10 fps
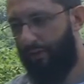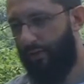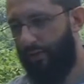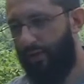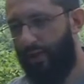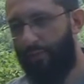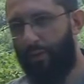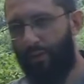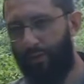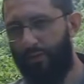Jews, they
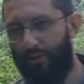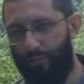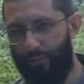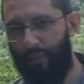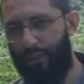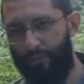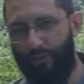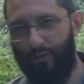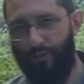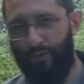opposed themselves.